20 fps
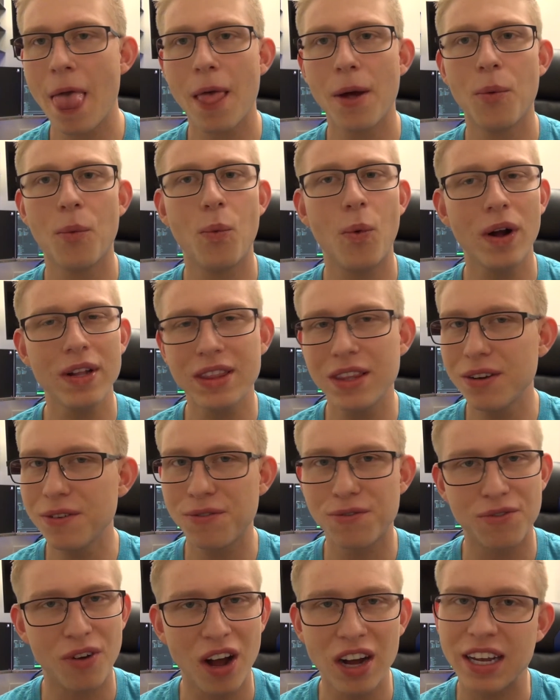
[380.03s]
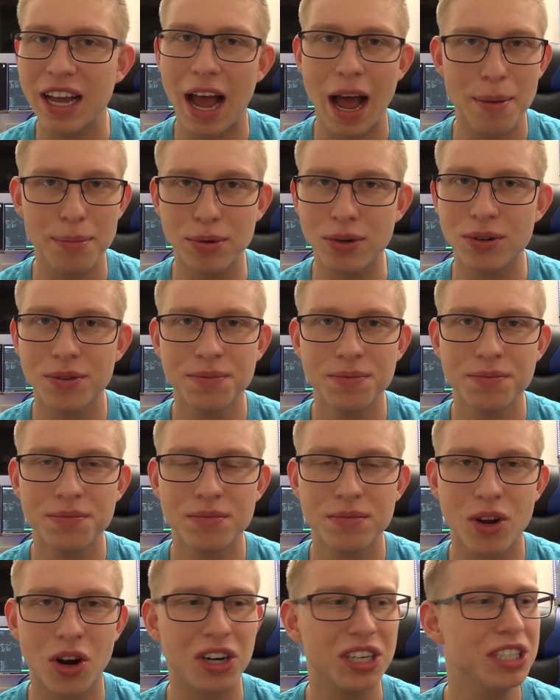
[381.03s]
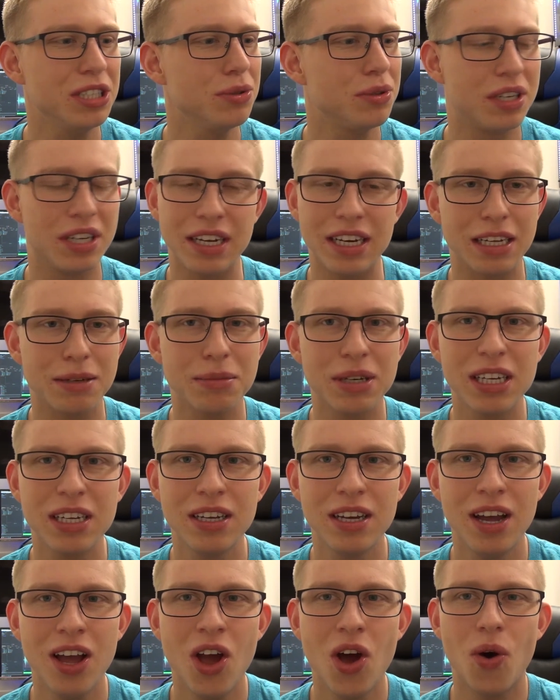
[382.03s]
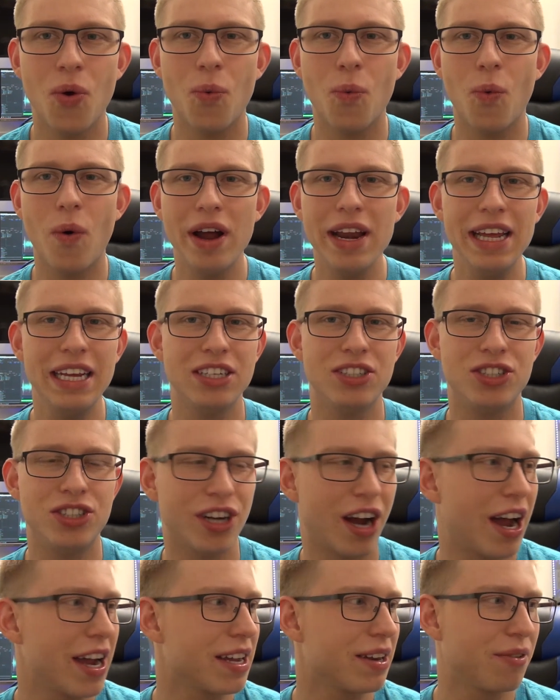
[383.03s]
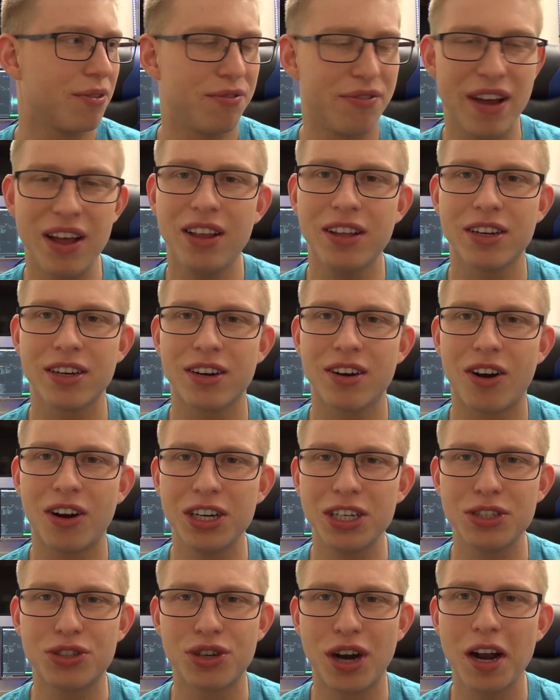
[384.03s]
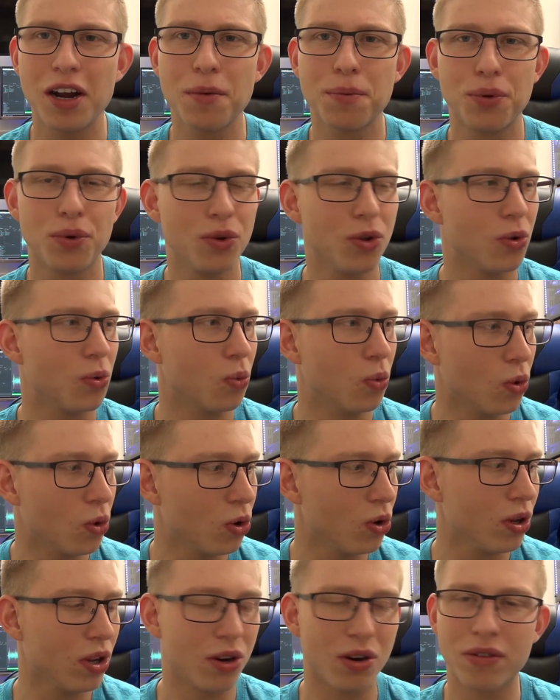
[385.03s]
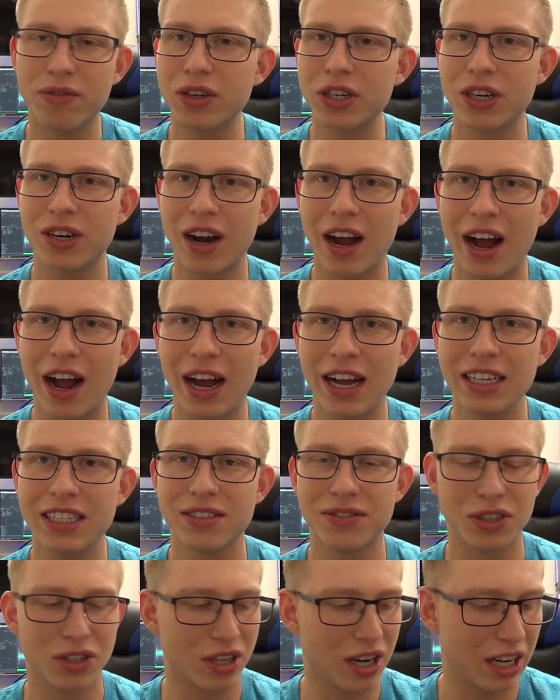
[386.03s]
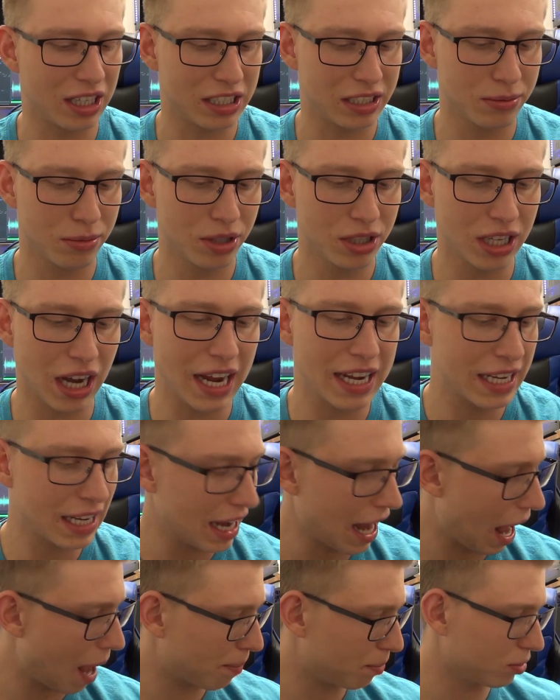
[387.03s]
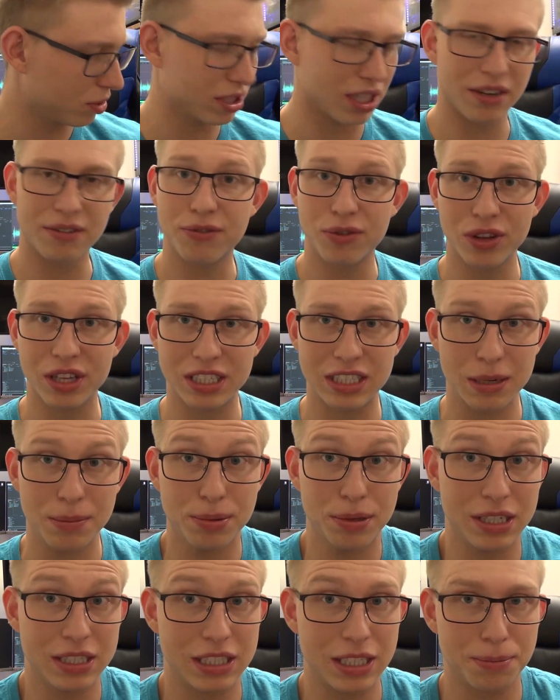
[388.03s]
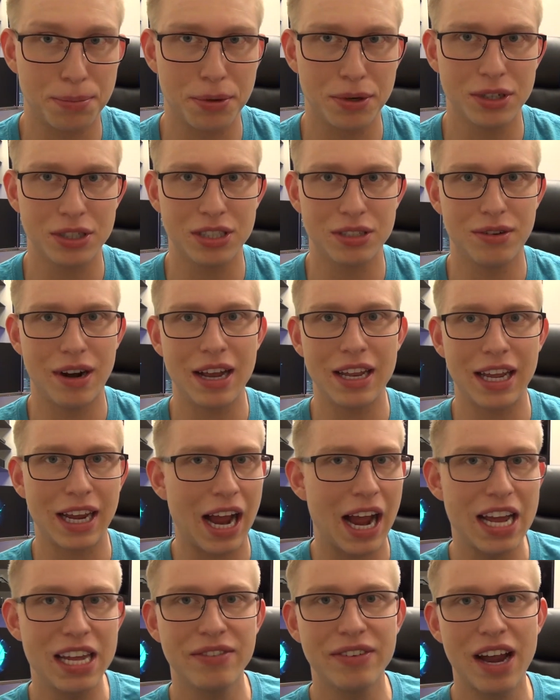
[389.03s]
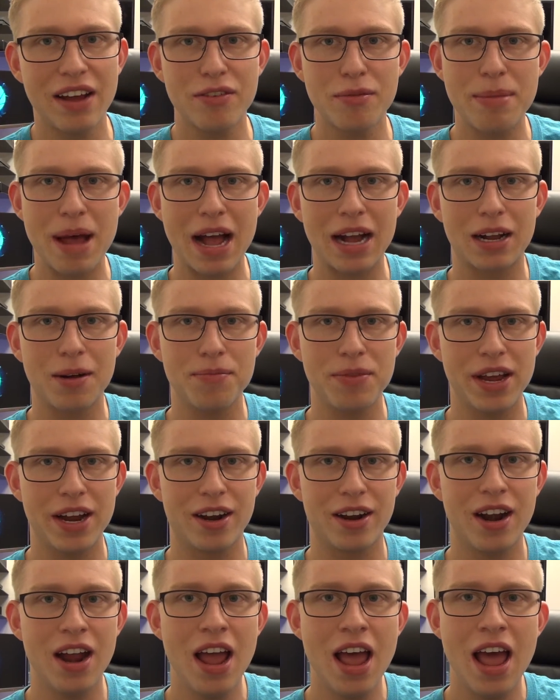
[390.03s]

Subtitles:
What the fuck, Apple? Are you kidding me? What a giant failure. Are you trying to pull a wool over your eyes of your customers? I get Apple's like for the simplistic person, right? Like I even have a Mac up there